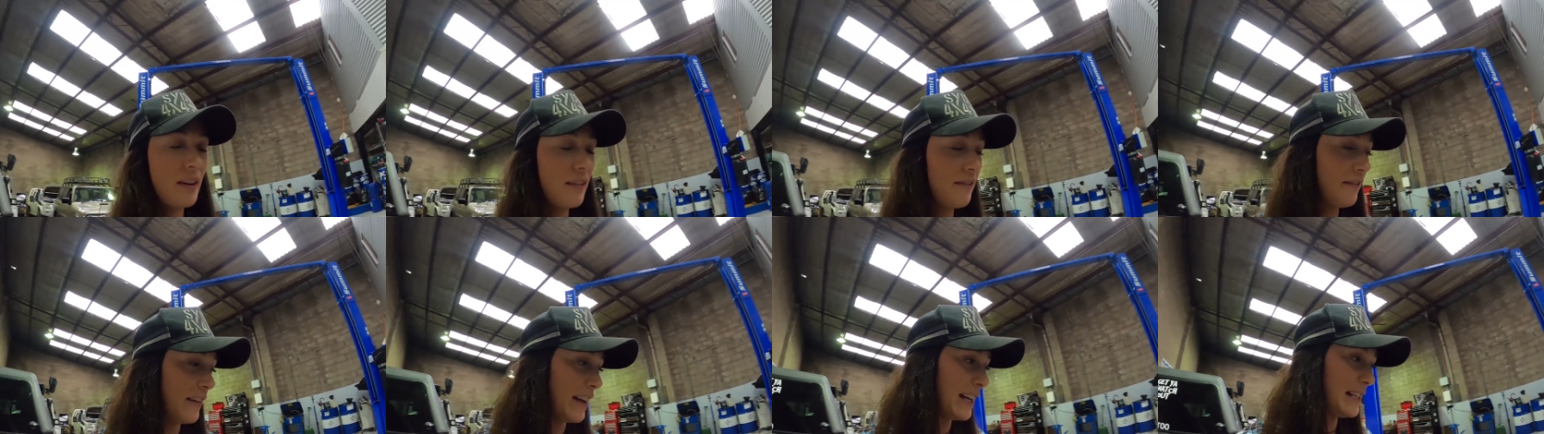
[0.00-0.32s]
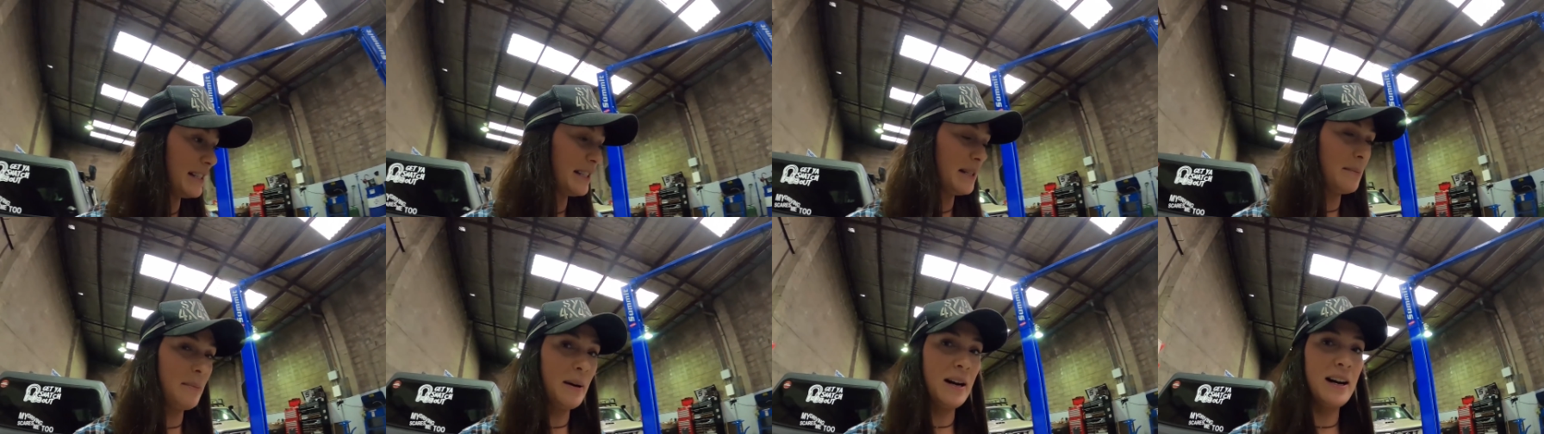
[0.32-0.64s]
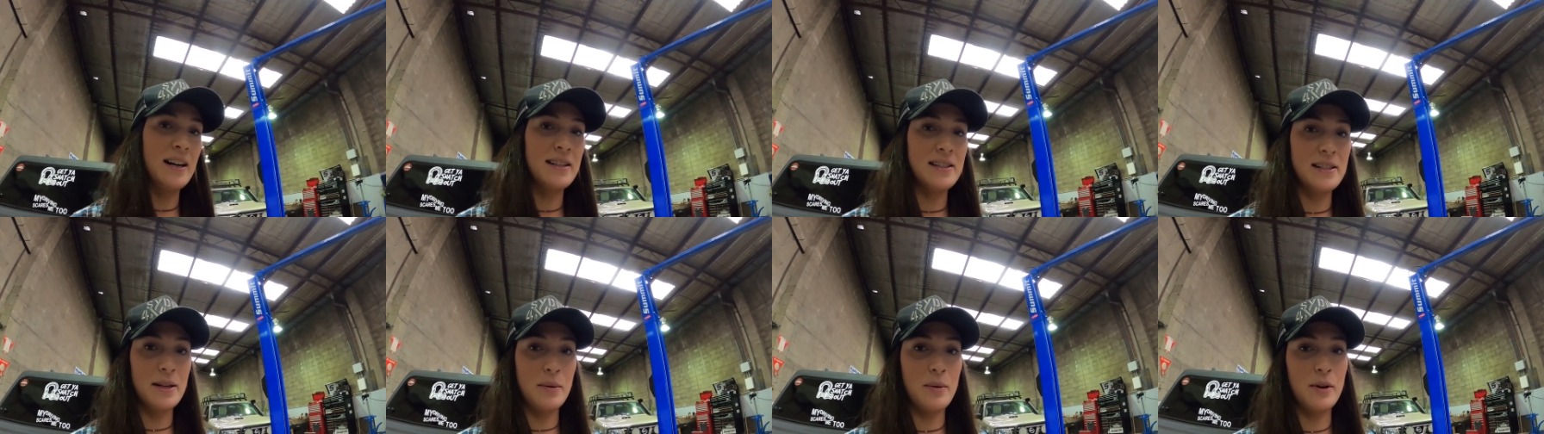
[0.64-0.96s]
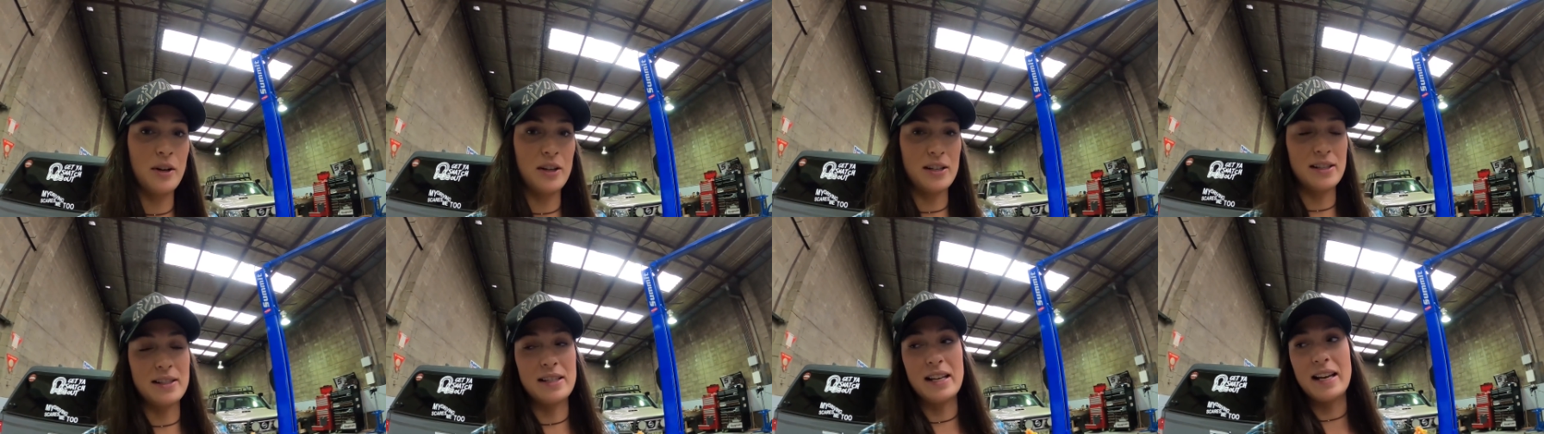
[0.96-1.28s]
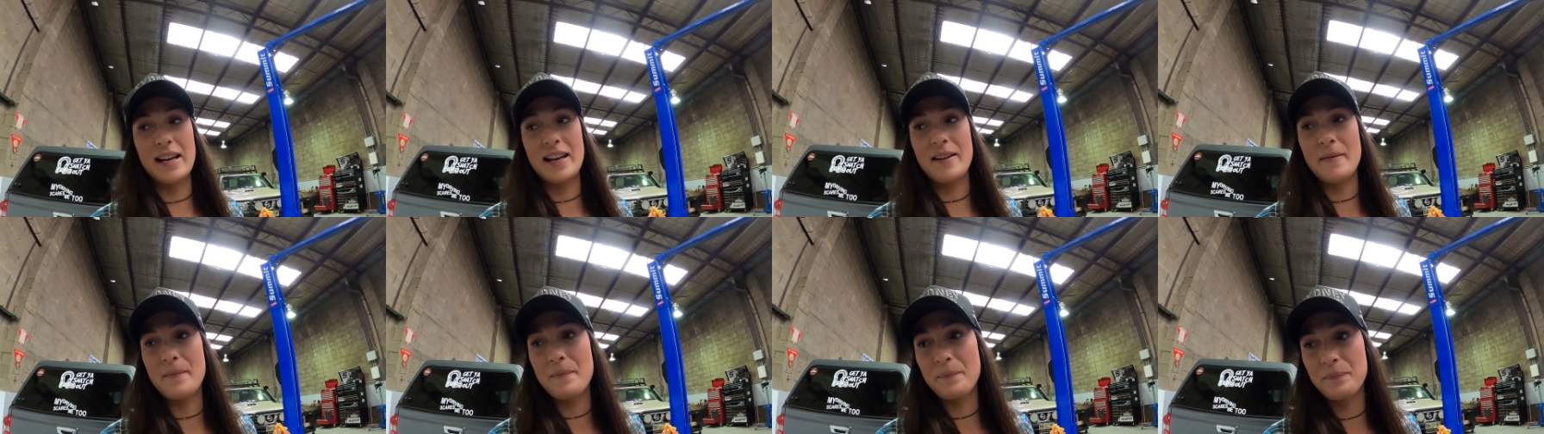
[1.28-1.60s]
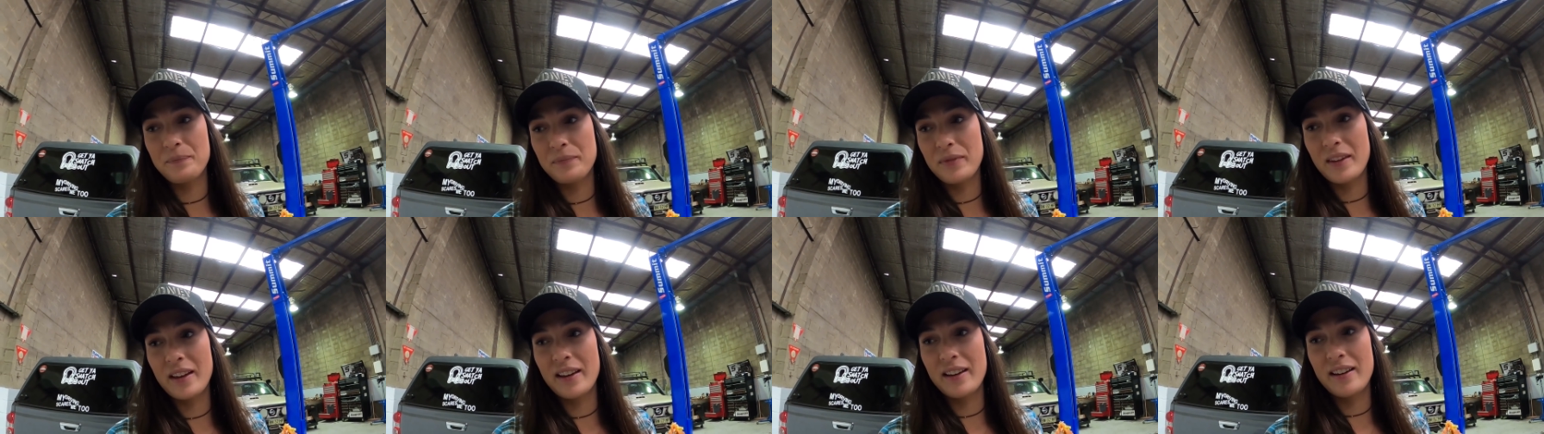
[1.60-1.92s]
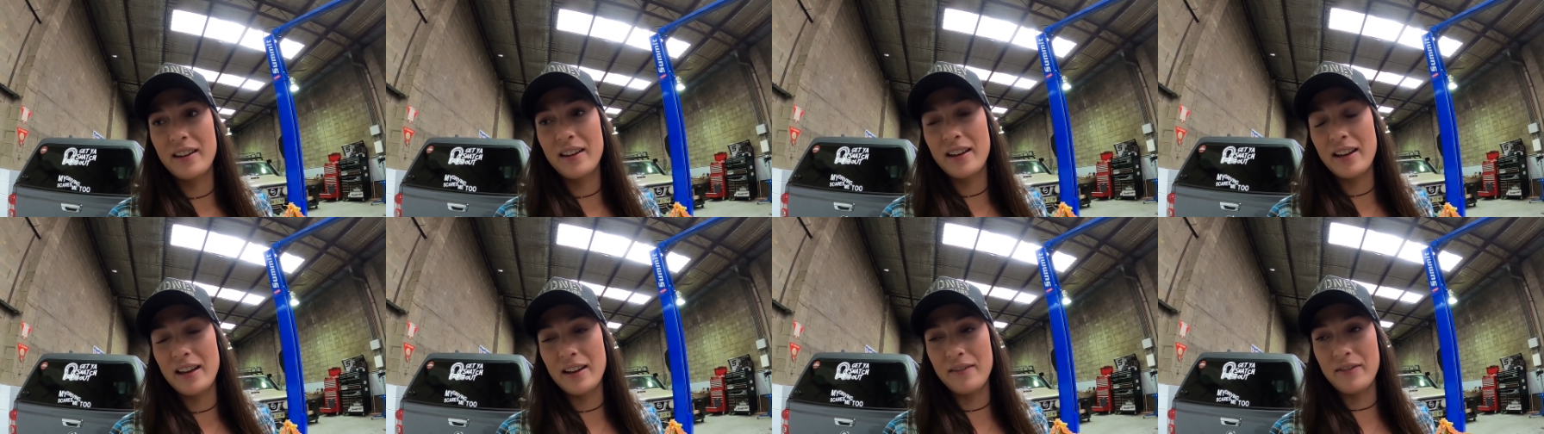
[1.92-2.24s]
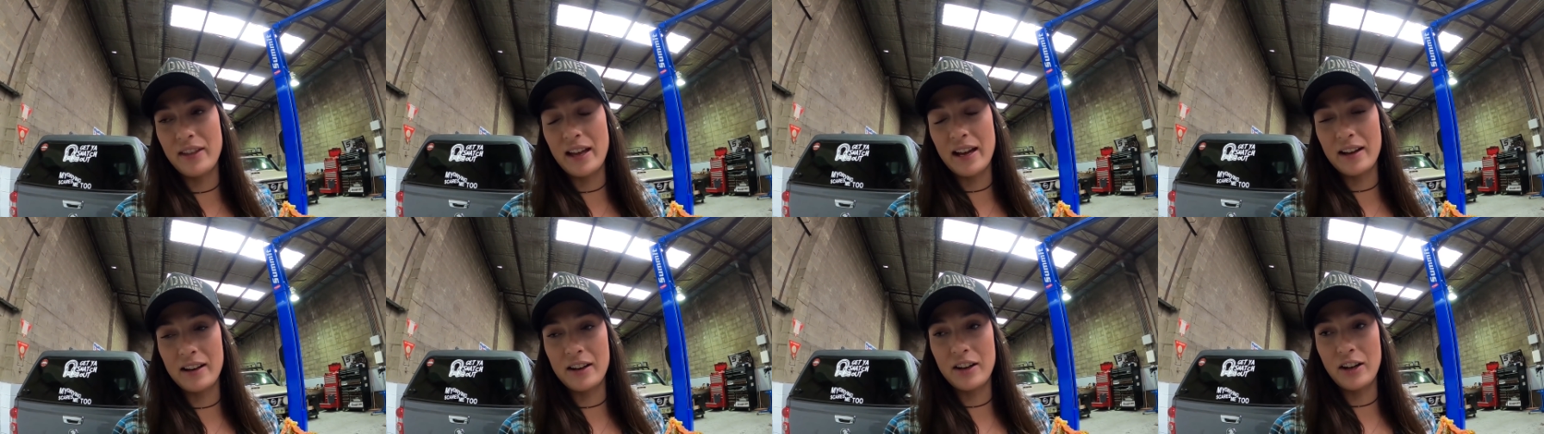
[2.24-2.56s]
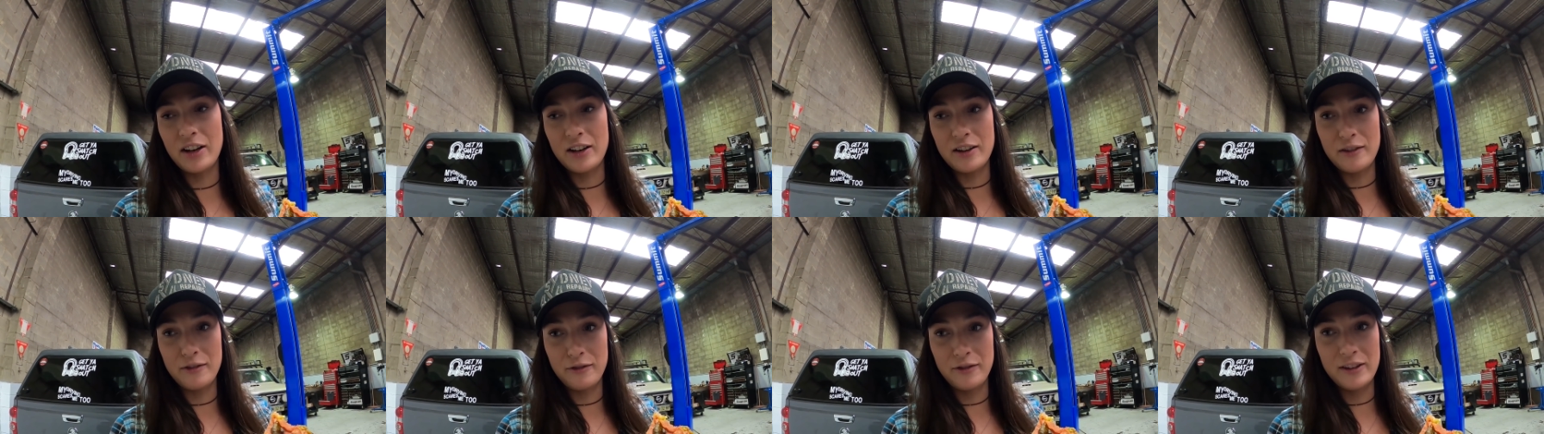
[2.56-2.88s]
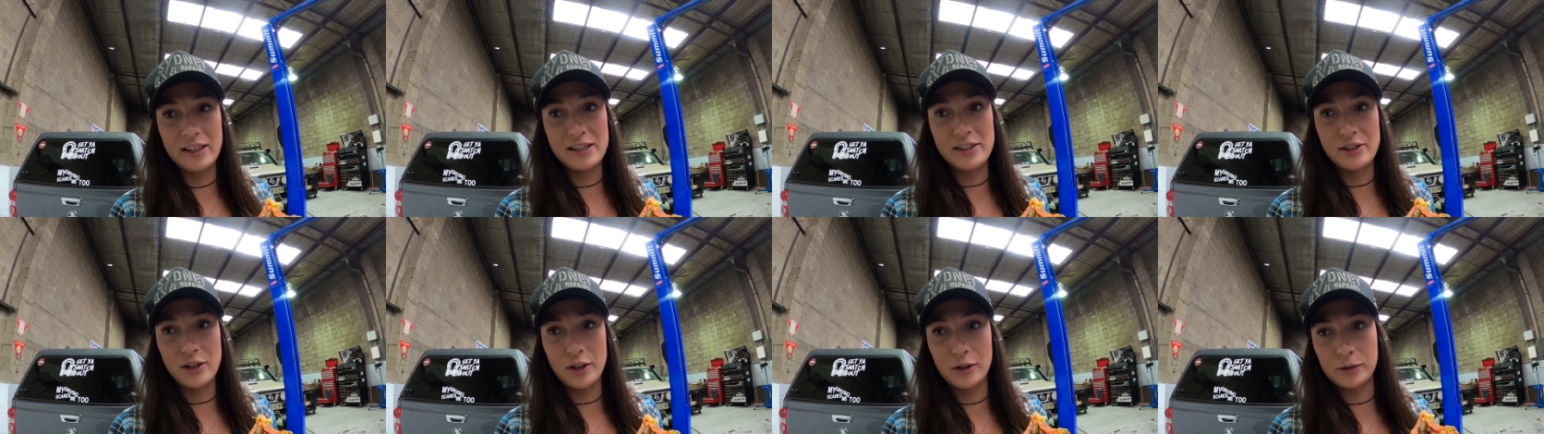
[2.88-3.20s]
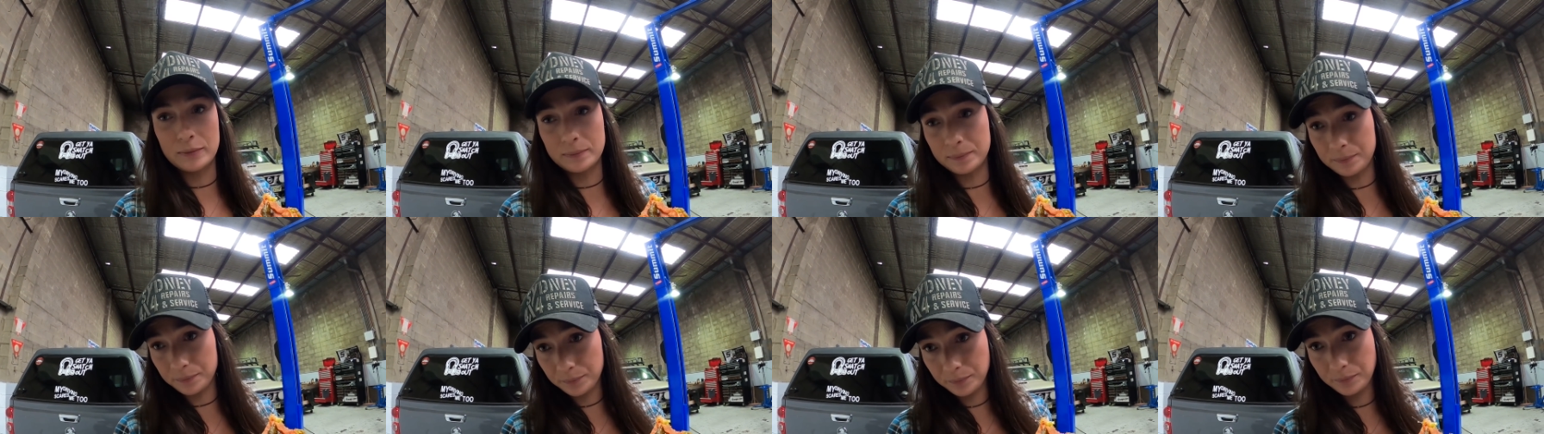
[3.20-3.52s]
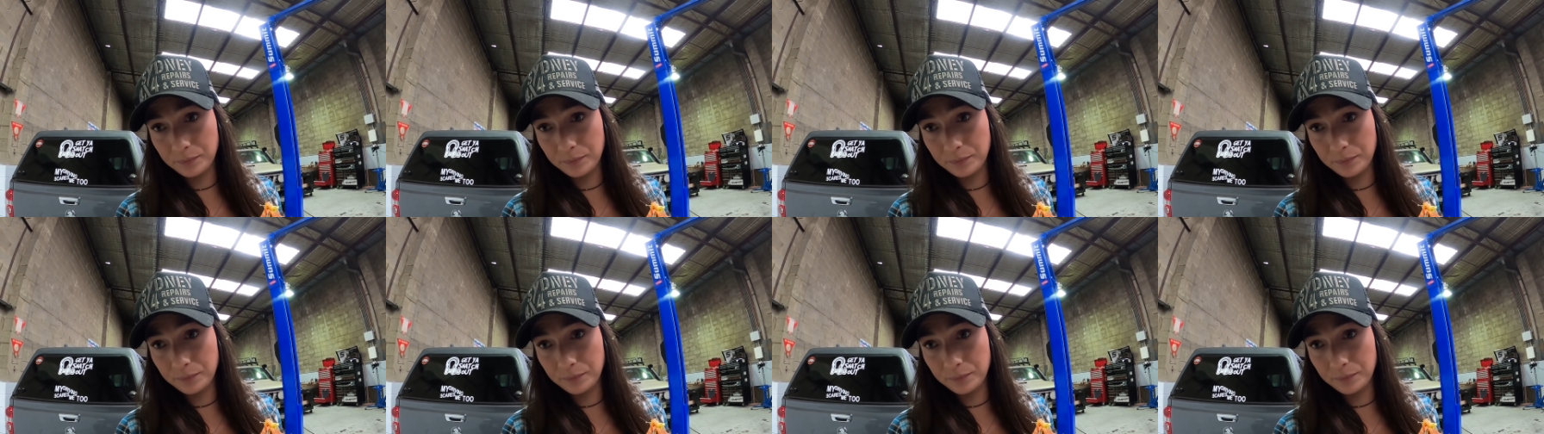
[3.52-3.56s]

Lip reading: fancy parts that we're going to see if that kind of fits on